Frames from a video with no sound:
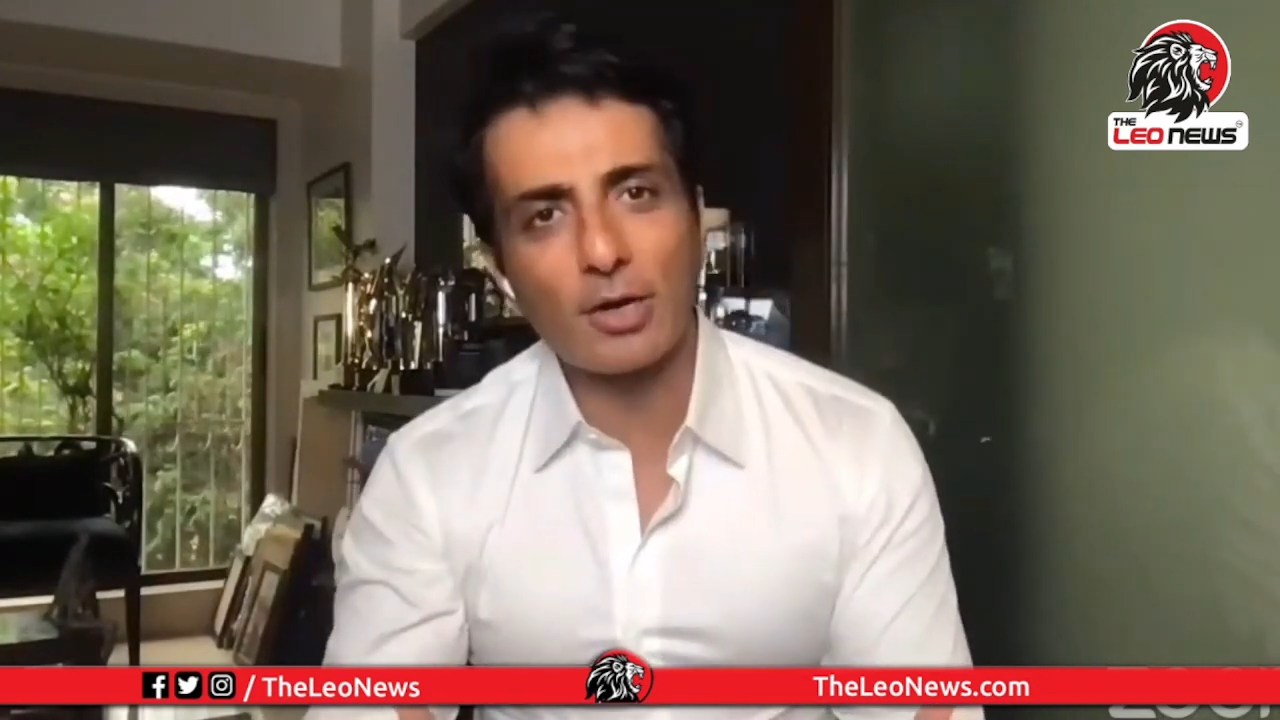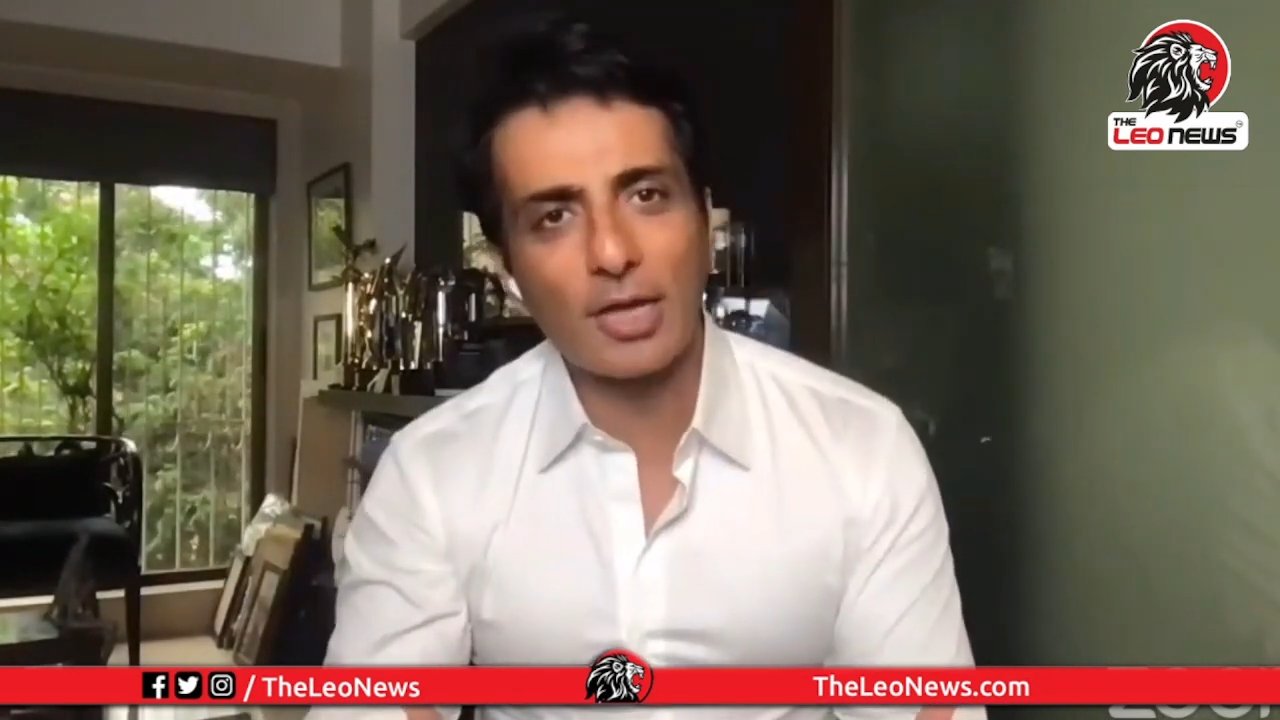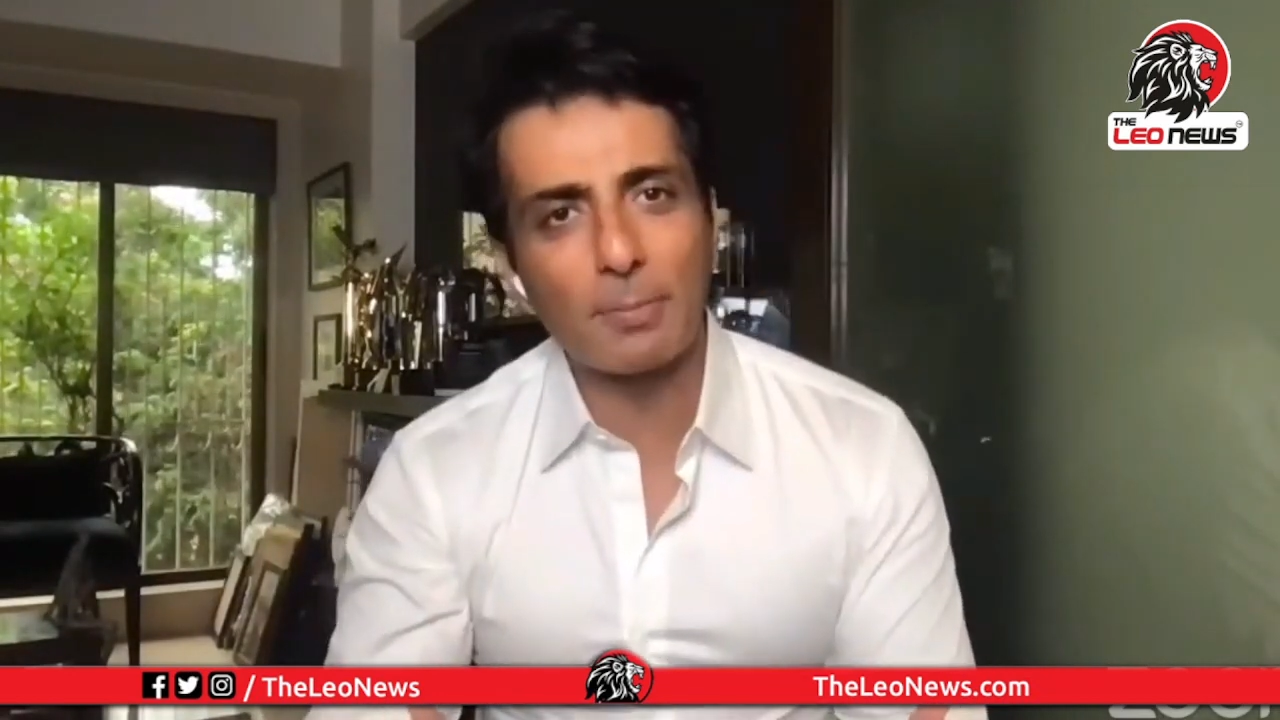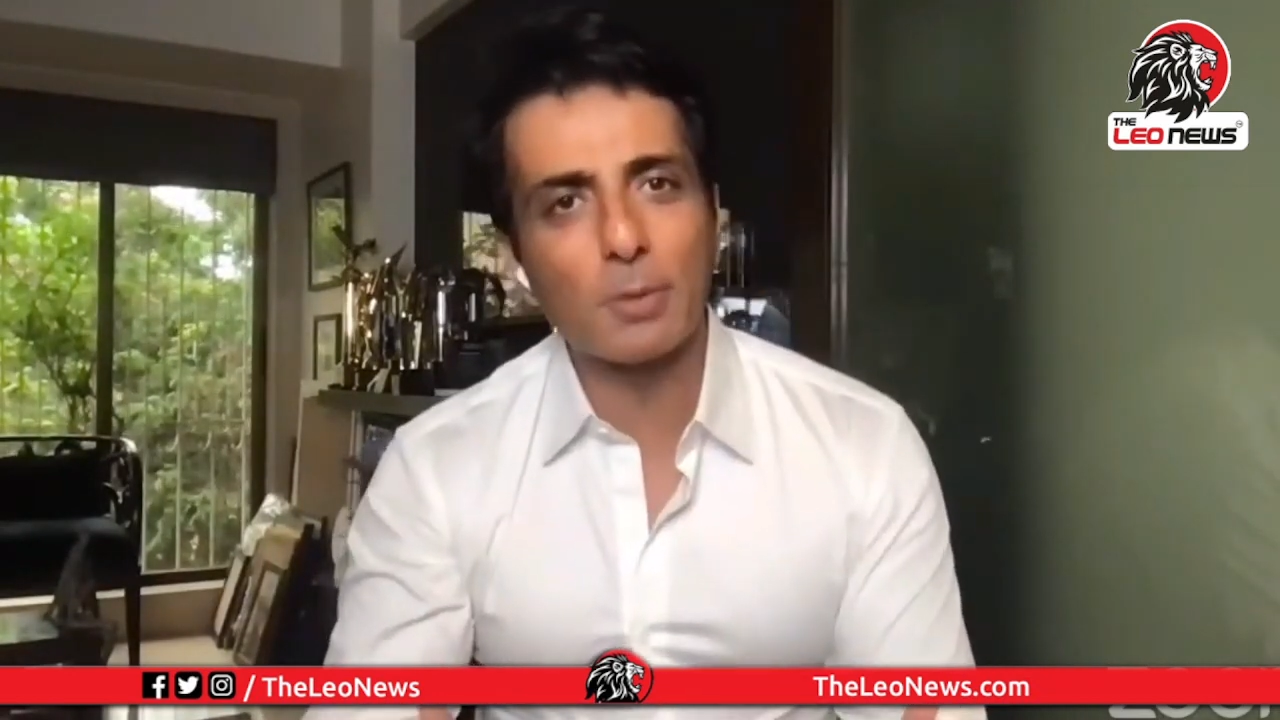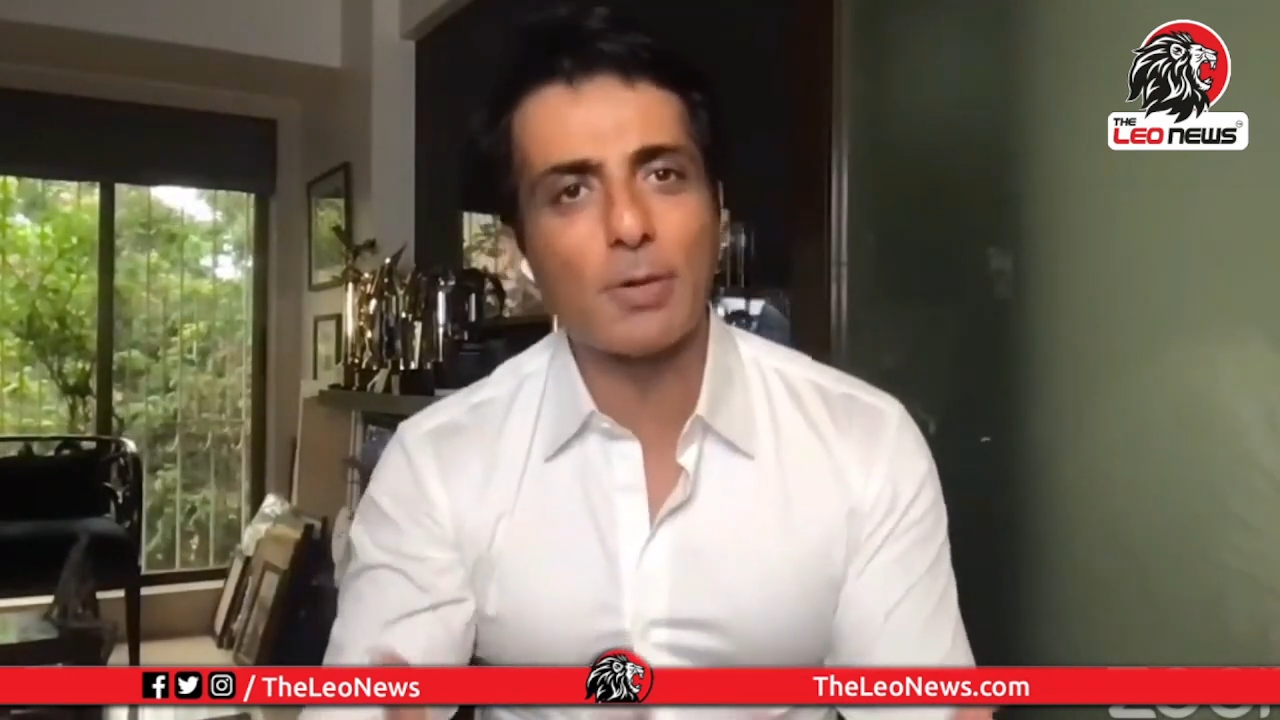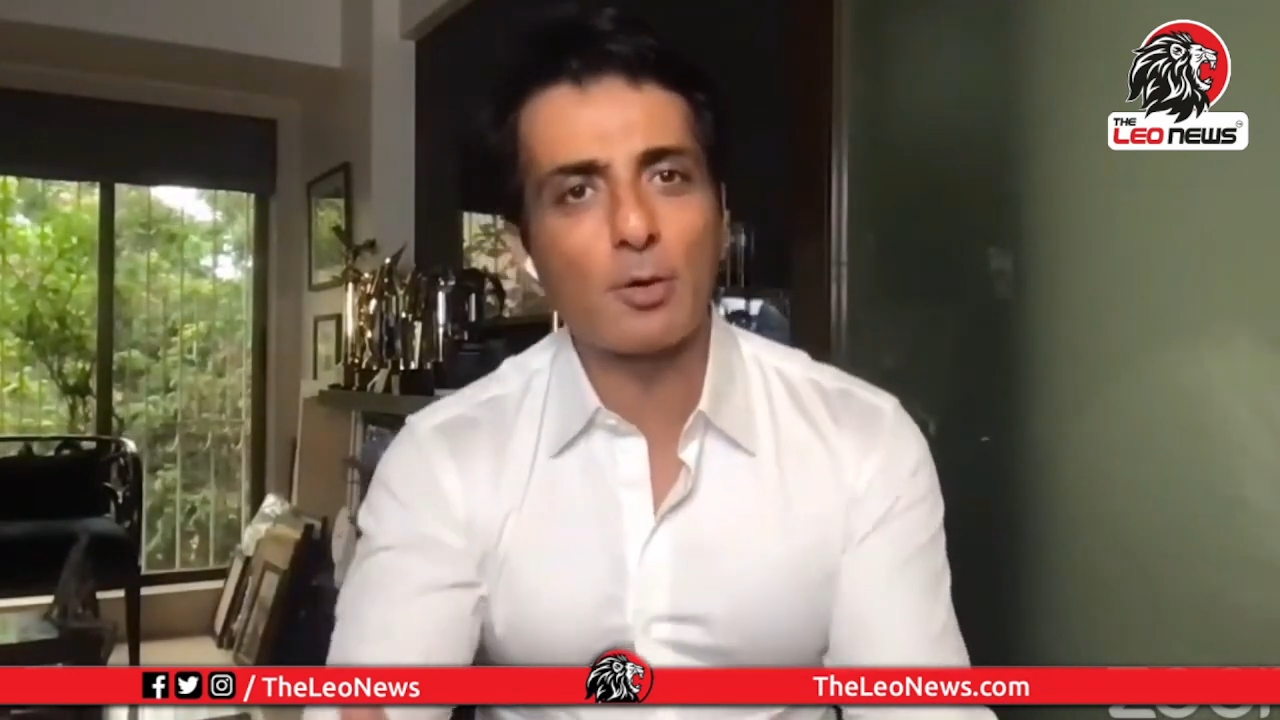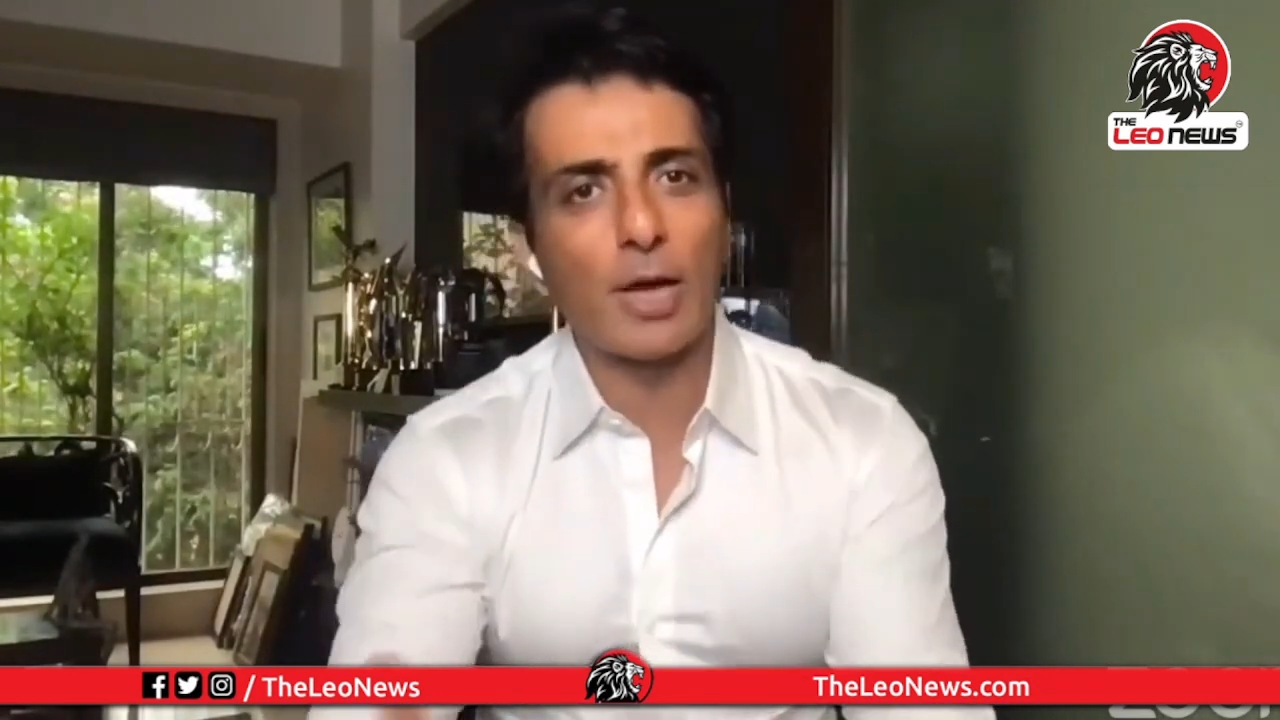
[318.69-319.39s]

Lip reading: capable to